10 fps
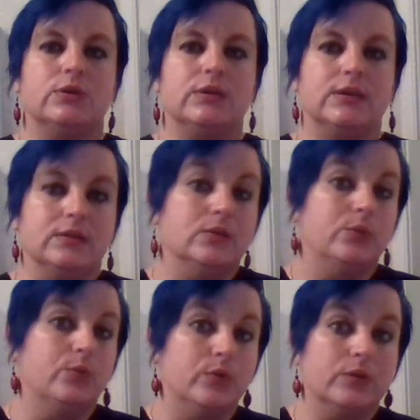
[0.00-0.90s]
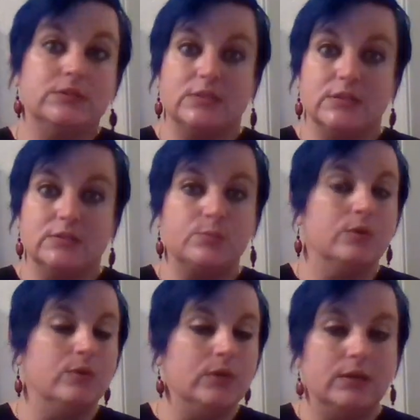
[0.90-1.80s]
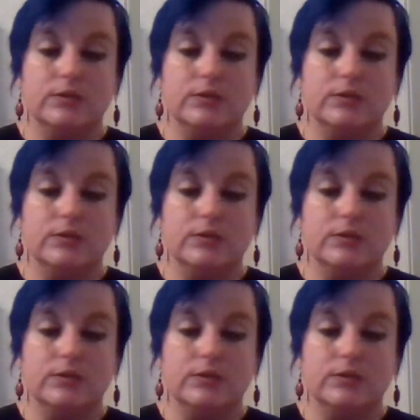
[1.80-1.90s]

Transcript: again, the Warring States period,